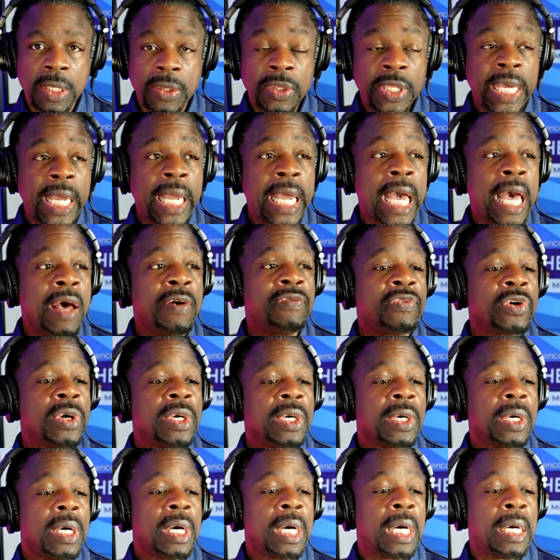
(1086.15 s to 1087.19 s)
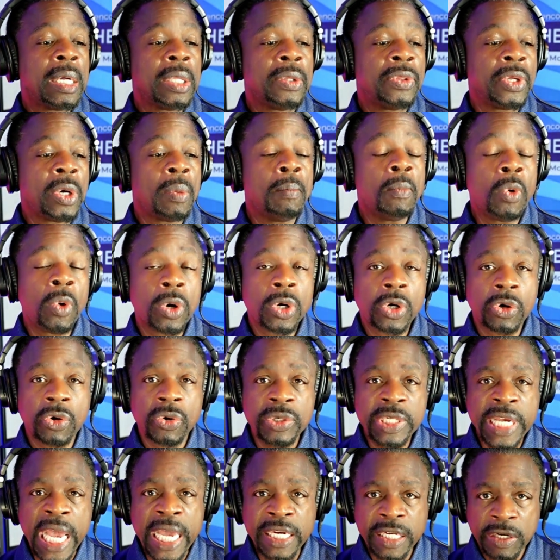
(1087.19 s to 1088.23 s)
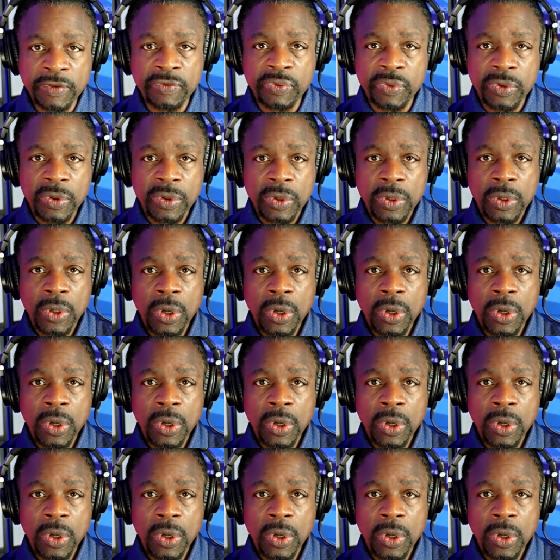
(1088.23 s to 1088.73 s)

They're more creative.